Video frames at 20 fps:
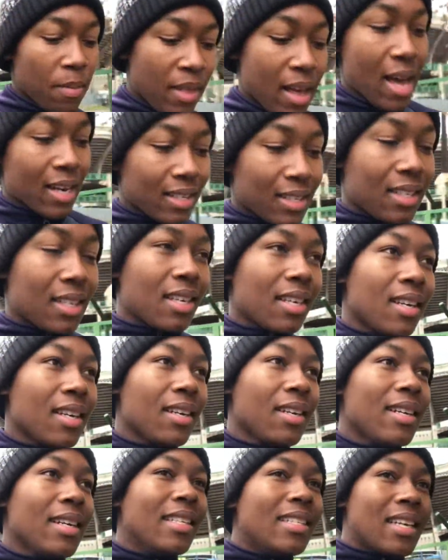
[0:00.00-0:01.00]
that,
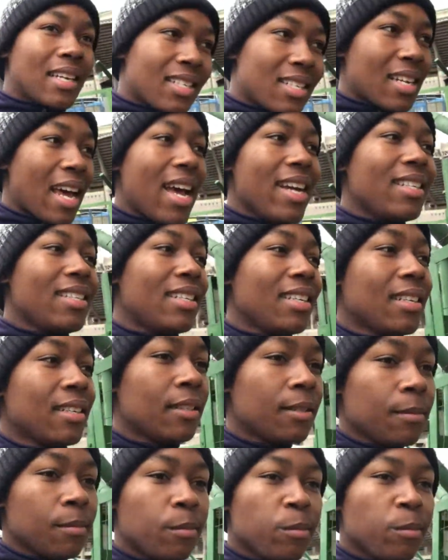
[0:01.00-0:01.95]
it's exciting.